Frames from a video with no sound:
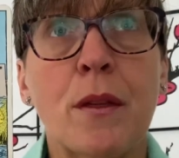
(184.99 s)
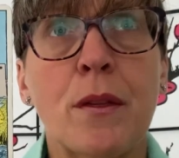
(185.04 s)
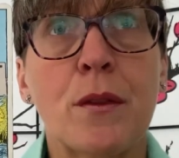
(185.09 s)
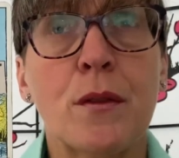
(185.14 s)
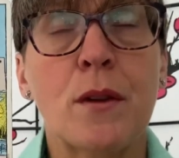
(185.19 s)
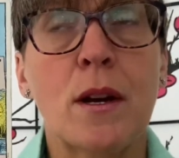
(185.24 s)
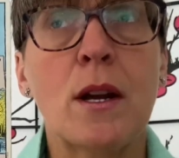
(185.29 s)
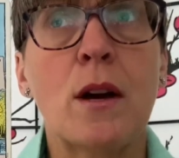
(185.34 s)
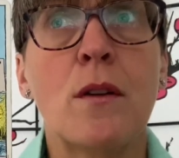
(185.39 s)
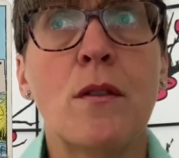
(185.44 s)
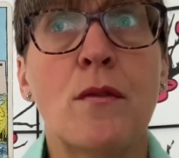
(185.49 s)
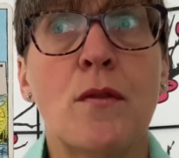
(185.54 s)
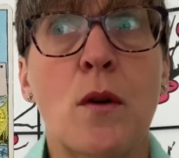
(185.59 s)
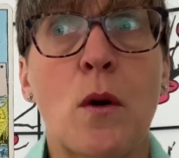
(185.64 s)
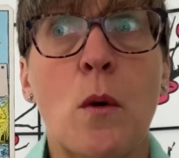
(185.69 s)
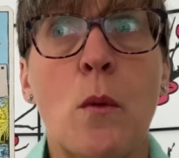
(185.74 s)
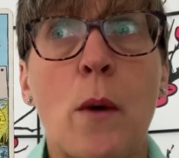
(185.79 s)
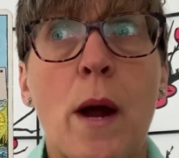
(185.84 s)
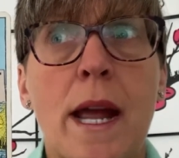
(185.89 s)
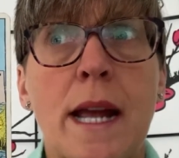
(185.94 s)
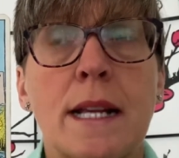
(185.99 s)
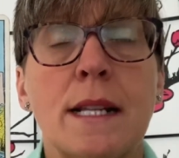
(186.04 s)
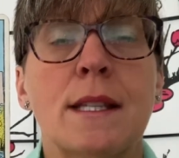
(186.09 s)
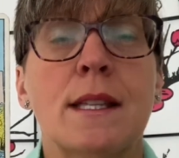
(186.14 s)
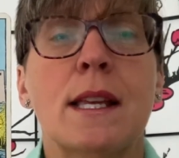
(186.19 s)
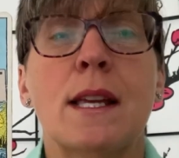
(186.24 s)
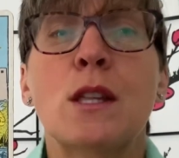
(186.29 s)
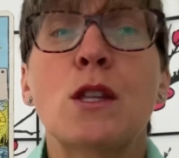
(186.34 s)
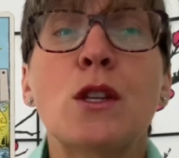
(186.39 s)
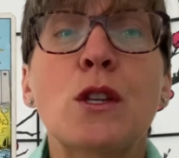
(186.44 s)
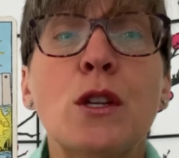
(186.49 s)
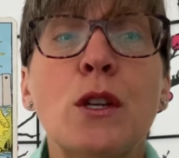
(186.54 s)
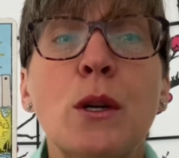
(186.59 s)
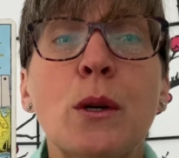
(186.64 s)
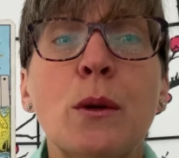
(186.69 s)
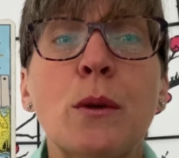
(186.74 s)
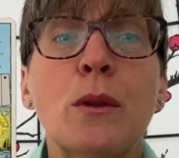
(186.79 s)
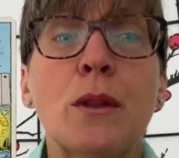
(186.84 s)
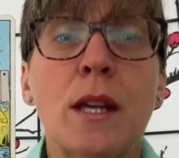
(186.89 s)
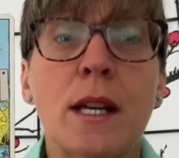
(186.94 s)
three or four weeks, that
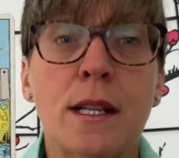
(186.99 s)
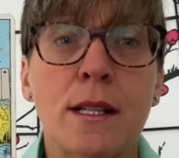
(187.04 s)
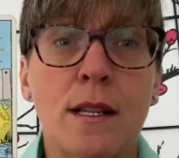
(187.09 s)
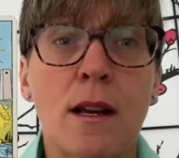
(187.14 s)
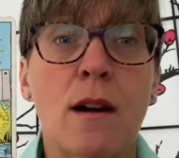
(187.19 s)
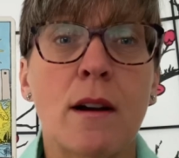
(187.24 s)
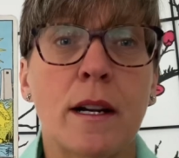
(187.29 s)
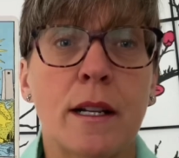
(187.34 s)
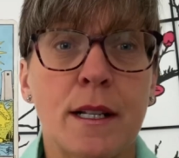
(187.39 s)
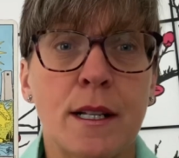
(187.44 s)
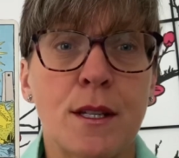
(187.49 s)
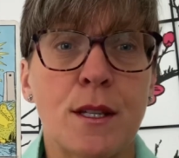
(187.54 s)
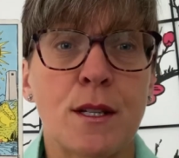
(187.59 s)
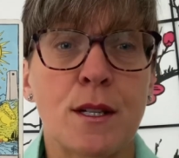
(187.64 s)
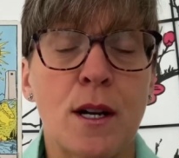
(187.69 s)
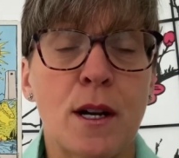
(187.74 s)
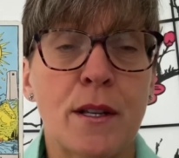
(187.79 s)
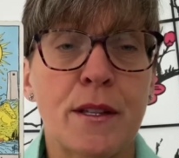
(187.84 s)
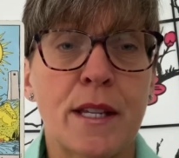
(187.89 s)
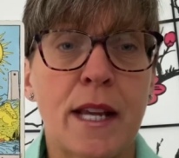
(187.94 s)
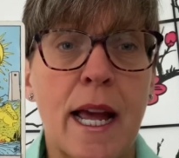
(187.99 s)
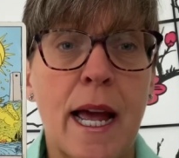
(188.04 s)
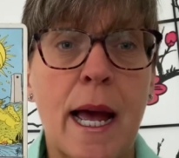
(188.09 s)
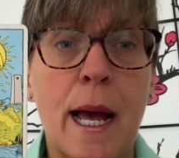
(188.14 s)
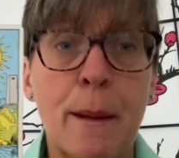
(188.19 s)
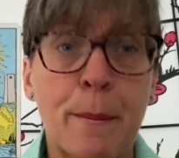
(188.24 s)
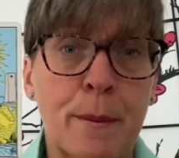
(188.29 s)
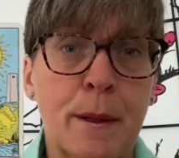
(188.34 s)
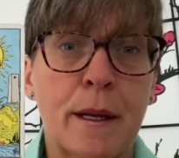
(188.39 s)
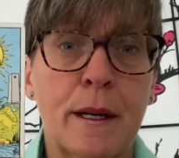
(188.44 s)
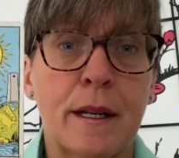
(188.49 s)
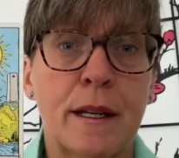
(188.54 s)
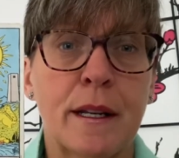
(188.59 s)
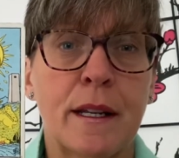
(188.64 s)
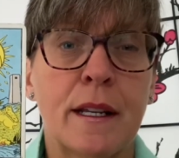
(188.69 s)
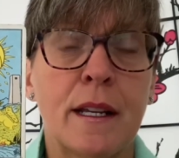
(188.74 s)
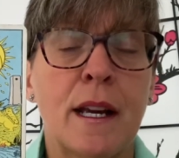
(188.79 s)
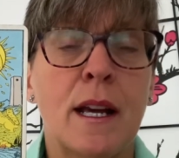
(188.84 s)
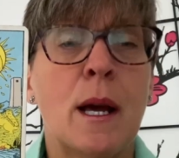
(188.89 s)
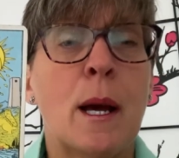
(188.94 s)
new things are going to start to happen.